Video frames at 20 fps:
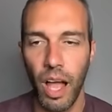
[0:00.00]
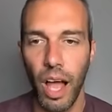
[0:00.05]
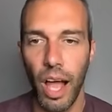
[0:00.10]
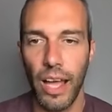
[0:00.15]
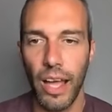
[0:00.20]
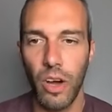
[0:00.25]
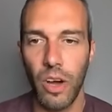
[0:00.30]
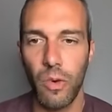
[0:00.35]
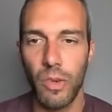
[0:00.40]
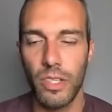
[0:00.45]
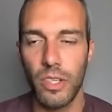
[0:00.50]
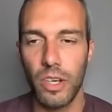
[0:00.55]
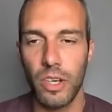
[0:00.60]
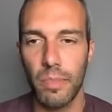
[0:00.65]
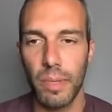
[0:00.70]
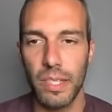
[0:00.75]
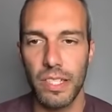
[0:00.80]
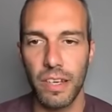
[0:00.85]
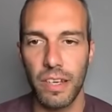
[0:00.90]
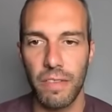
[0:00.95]
I always
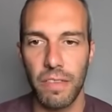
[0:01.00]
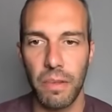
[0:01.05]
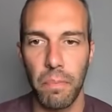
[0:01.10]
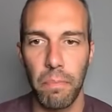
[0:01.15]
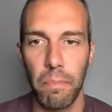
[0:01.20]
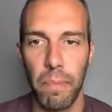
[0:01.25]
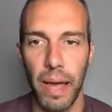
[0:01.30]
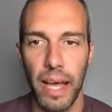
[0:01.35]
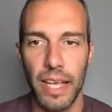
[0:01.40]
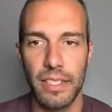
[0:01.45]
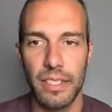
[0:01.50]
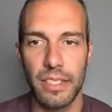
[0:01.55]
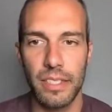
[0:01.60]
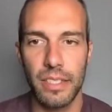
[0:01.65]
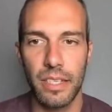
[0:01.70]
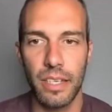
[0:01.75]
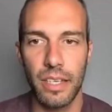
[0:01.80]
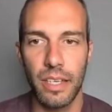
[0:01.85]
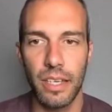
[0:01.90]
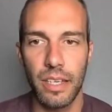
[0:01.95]
called myself the
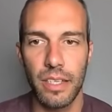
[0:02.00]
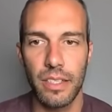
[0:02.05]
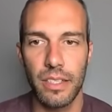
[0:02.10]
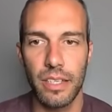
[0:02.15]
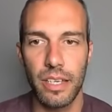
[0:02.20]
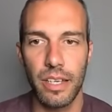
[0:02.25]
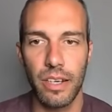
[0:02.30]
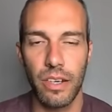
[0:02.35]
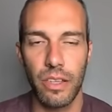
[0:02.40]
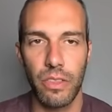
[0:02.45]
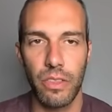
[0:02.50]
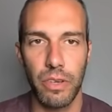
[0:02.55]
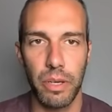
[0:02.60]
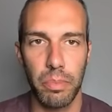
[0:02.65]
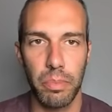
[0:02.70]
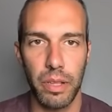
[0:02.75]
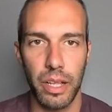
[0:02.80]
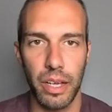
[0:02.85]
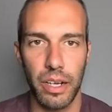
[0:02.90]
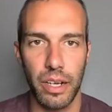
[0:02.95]
best tier
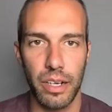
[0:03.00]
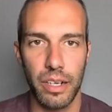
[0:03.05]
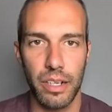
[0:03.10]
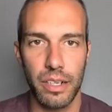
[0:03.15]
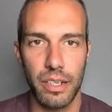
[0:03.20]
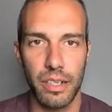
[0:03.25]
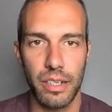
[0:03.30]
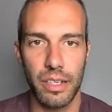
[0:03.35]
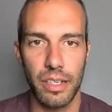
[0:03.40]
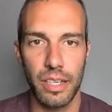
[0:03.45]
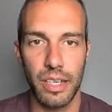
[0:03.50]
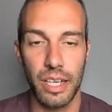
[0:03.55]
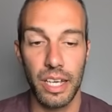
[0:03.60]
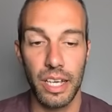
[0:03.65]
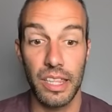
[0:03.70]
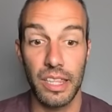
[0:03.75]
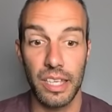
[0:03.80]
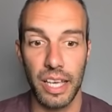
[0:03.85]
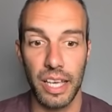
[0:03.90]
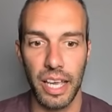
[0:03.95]
three player
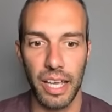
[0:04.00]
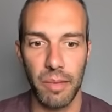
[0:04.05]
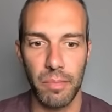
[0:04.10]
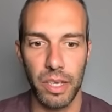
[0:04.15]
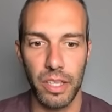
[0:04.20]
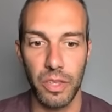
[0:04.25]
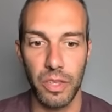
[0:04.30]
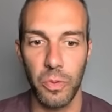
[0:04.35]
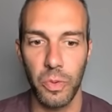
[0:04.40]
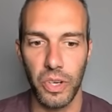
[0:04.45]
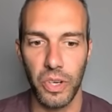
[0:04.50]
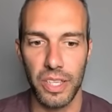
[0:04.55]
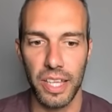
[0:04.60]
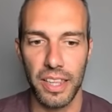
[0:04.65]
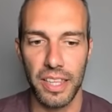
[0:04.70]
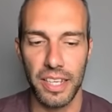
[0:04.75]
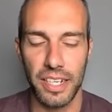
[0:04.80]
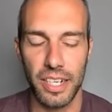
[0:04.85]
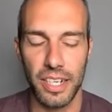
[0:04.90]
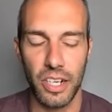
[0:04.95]
in the game, in the world.
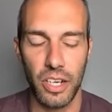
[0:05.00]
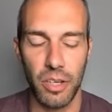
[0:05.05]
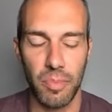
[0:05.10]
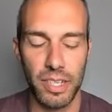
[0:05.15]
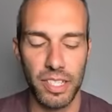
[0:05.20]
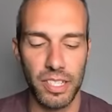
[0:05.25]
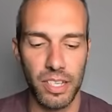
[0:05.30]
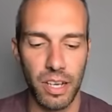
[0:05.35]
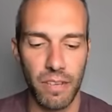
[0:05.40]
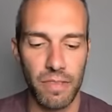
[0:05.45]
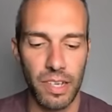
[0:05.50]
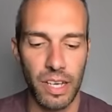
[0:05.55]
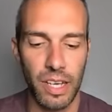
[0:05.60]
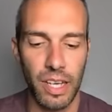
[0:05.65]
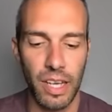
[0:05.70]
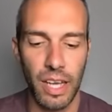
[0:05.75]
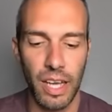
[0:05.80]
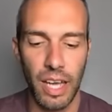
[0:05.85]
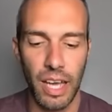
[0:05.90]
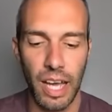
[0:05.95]
I think I called myself
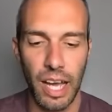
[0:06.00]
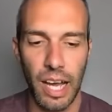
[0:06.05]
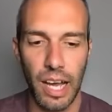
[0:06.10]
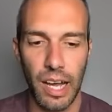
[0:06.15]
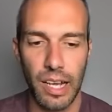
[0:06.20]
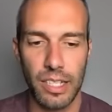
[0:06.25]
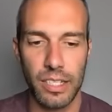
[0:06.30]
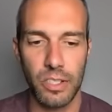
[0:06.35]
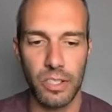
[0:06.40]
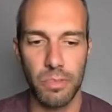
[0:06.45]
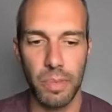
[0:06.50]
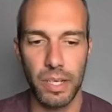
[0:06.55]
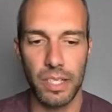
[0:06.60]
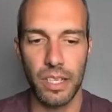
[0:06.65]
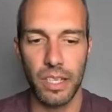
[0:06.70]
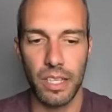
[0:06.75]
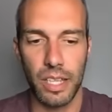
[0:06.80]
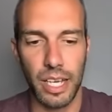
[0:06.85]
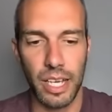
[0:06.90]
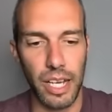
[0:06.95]
because it was
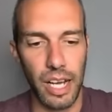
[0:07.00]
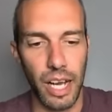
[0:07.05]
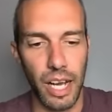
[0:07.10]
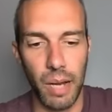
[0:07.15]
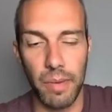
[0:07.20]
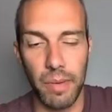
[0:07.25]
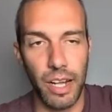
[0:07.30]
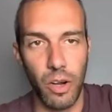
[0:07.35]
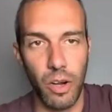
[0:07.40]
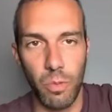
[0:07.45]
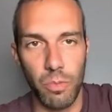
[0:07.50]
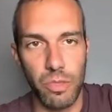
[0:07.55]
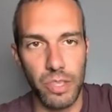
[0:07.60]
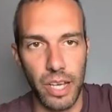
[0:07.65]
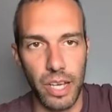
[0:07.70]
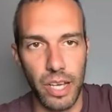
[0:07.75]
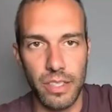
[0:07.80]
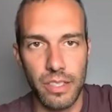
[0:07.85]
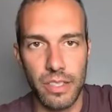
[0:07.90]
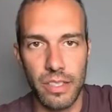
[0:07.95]
basically like I'm not home
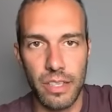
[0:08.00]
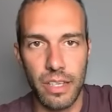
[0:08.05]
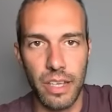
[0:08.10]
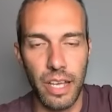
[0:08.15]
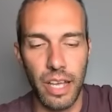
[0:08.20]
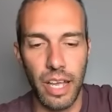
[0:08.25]
slice